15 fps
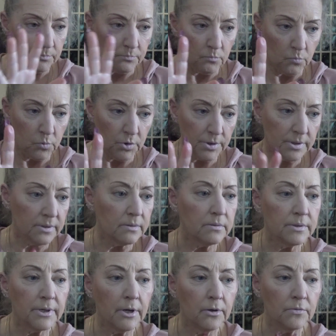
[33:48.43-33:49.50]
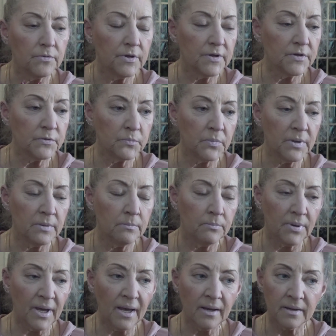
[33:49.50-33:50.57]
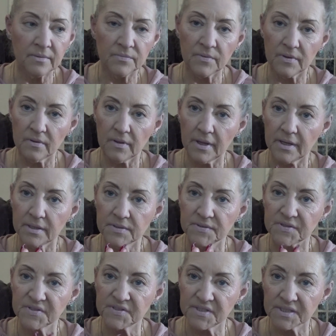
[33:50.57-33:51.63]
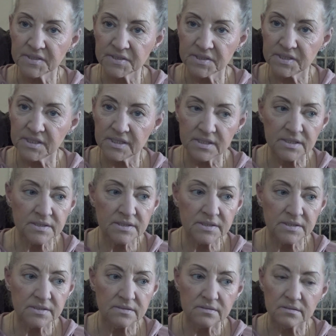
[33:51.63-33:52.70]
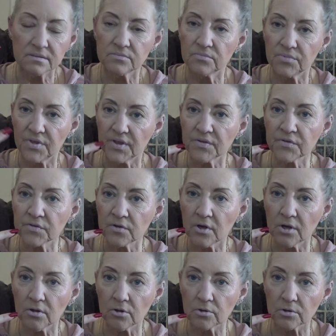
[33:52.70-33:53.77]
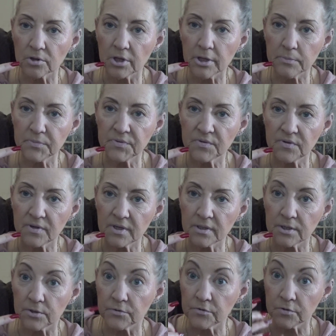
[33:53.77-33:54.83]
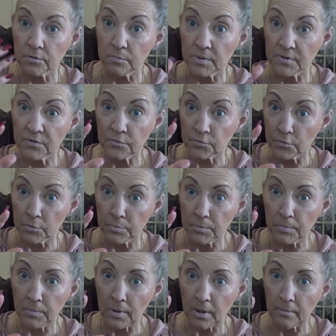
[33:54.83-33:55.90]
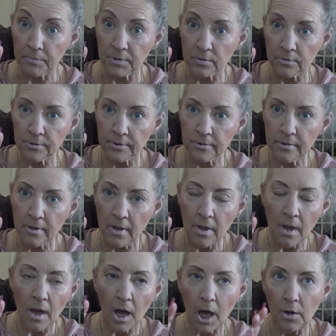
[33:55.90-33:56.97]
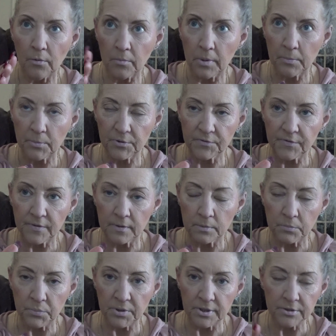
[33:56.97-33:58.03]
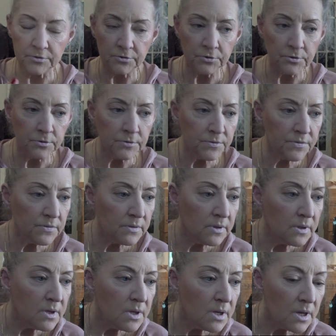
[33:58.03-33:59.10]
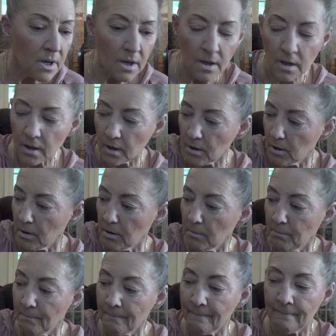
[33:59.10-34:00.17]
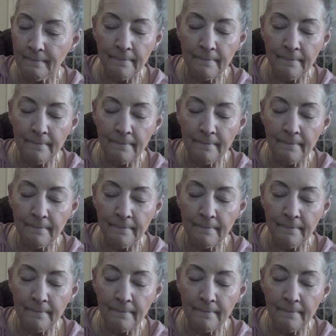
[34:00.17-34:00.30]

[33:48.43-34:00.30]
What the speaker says: wouldn't know this, but back in the like 60s, this color lipstick used to be super popular. I remember seeing pictures. Yeah,